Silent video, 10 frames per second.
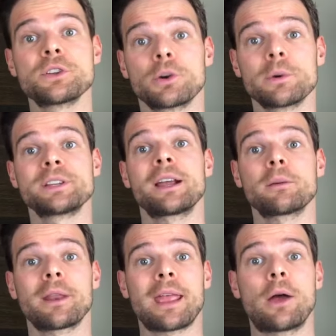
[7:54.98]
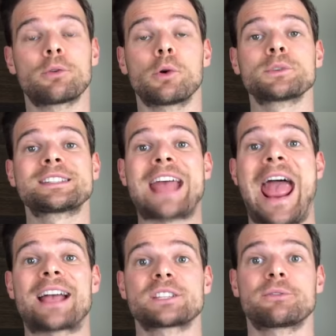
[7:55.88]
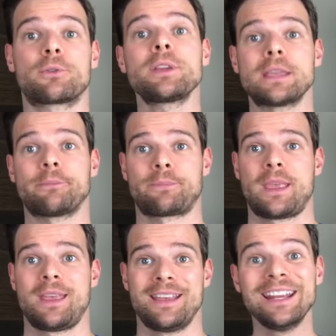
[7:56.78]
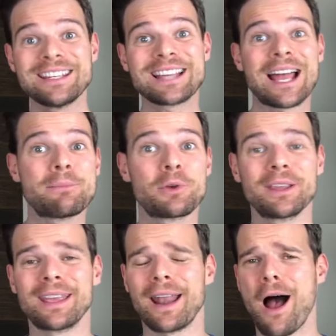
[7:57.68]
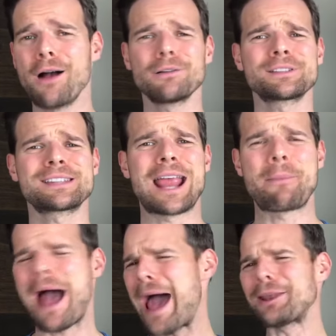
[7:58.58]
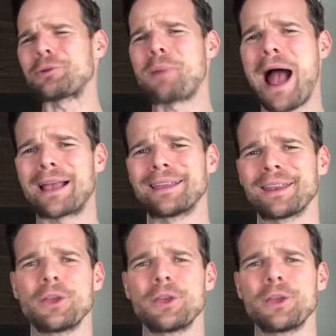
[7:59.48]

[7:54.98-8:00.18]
your retirement account grows tax-free. Anytime you can get Uncle Sam out of your pocket,